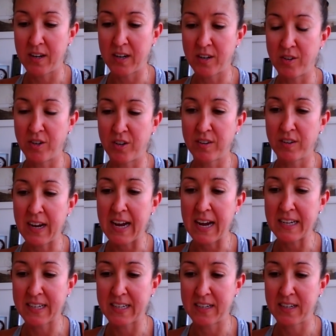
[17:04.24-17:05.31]
that I could
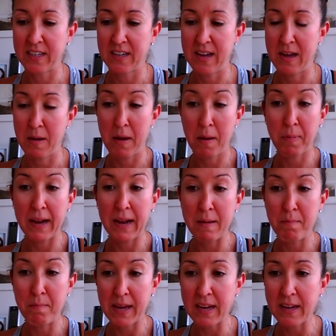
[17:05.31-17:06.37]
create a
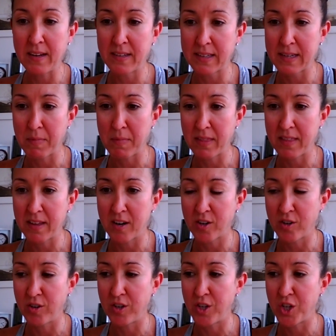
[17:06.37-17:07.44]
plan B, something that I
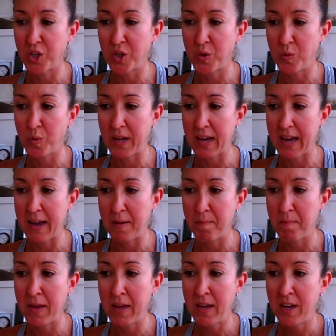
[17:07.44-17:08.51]
could do,
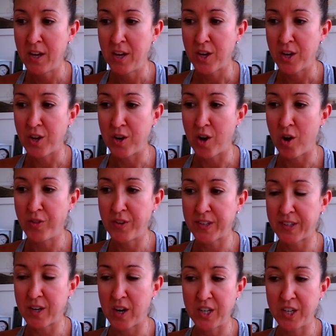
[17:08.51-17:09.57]
on the
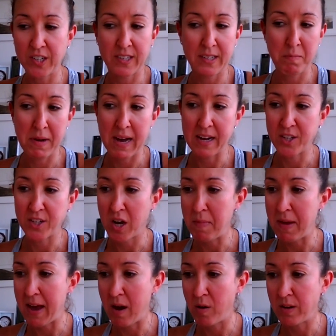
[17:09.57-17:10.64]
side, just in
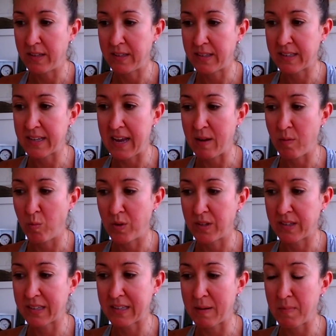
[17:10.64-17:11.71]
part-time hours. It
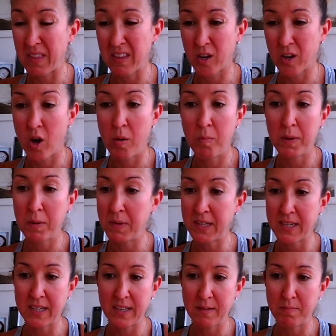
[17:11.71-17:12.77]
was something that
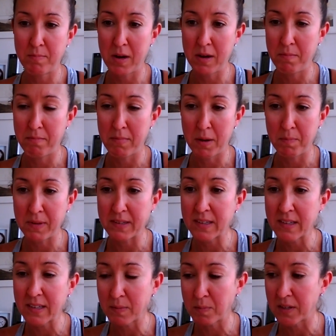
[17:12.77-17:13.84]
complemented my
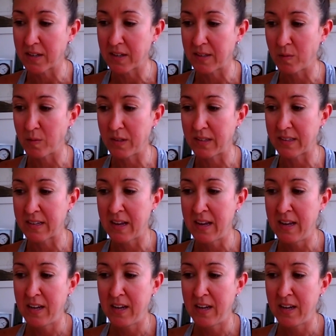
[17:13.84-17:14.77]
business, because it was,